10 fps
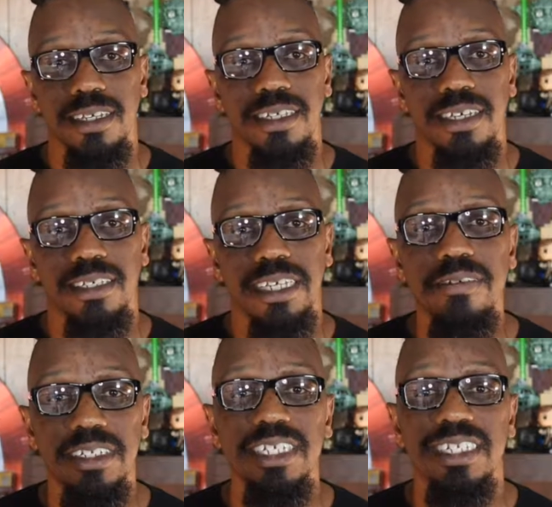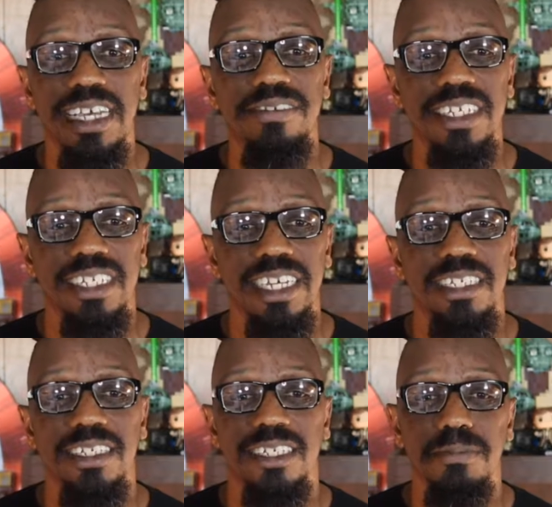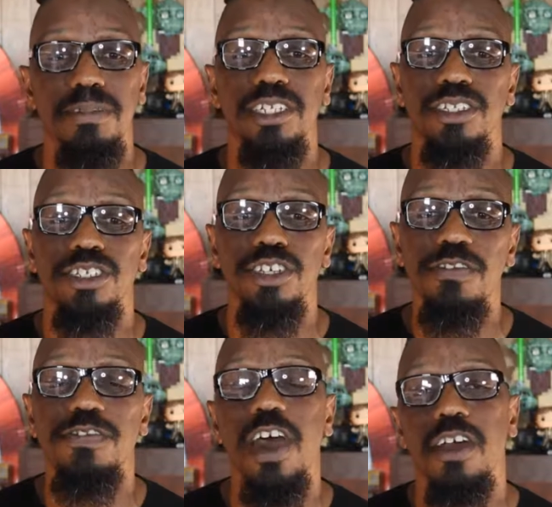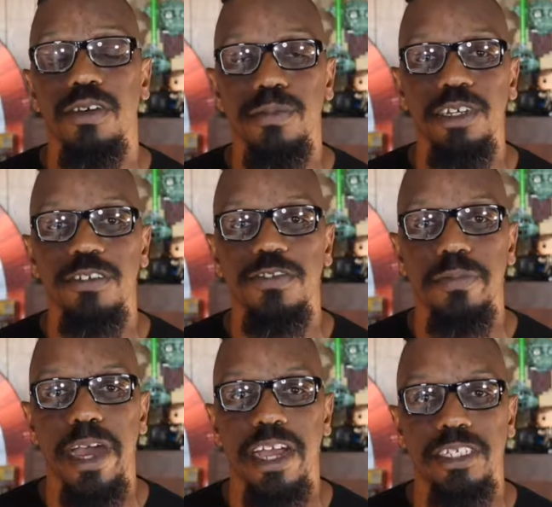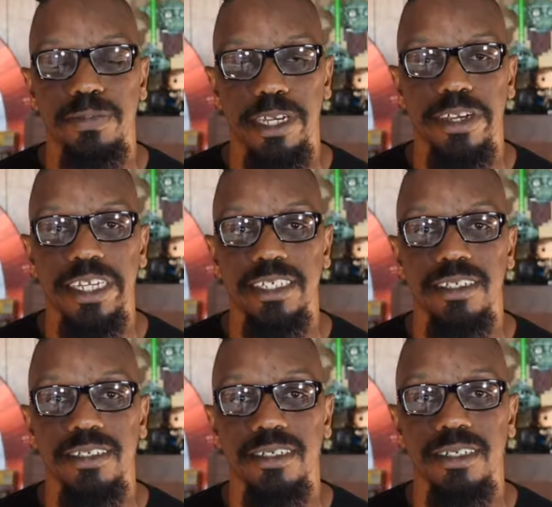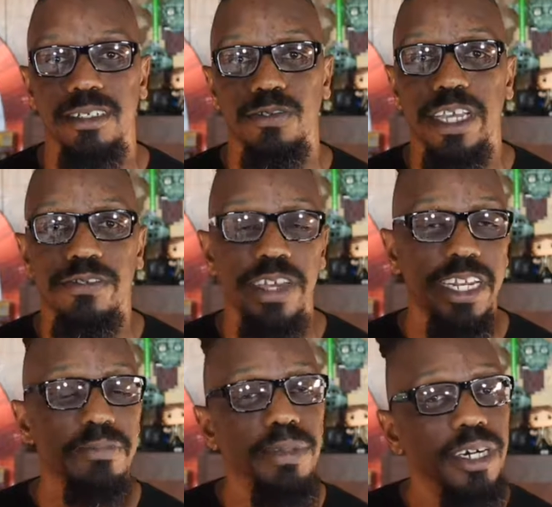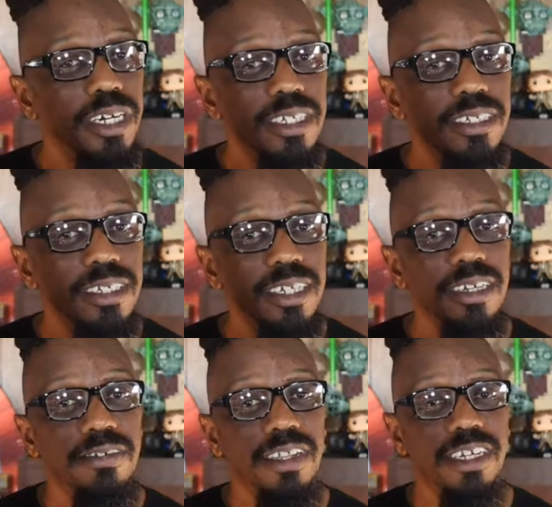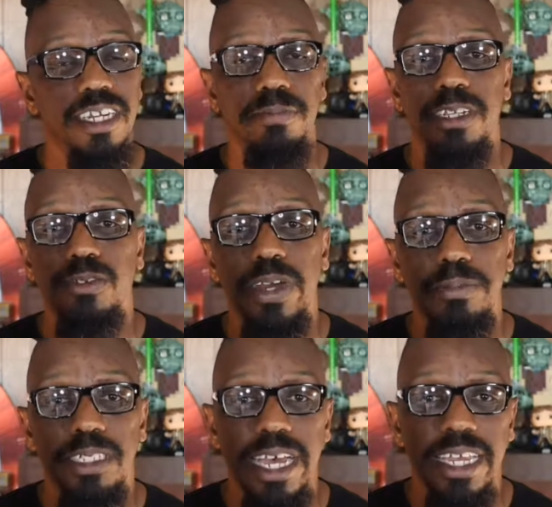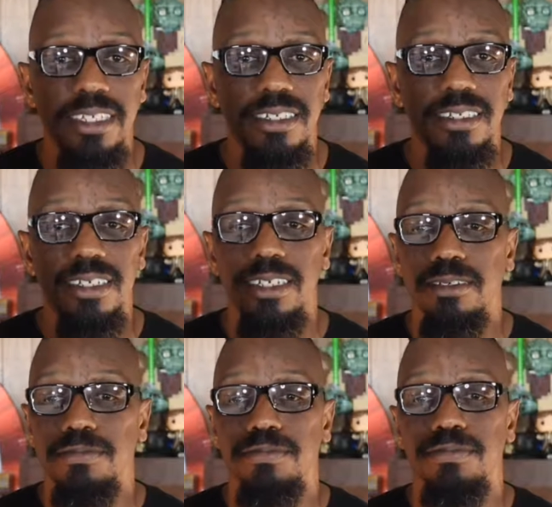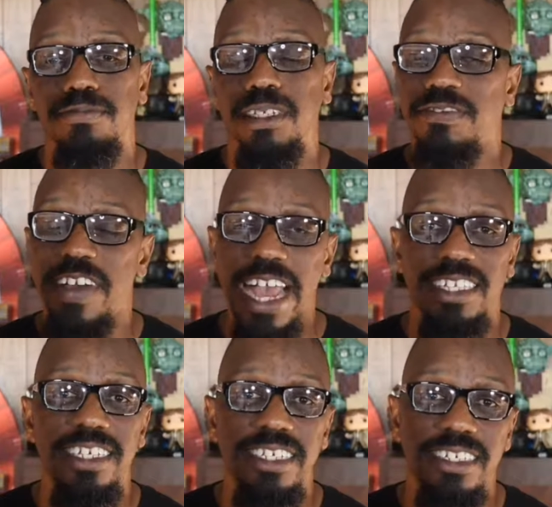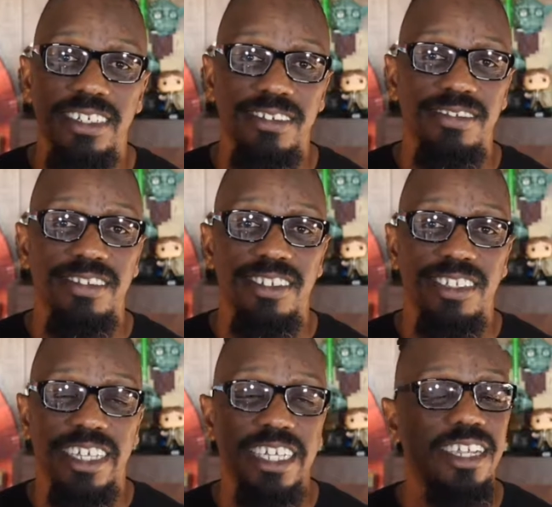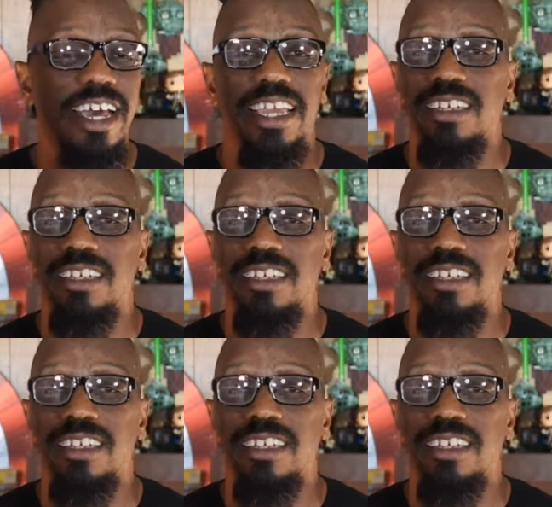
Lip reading: 1776 is simply too far removed from our experience. We can read it in books, we can look it up on the websites, but the fact is, that's like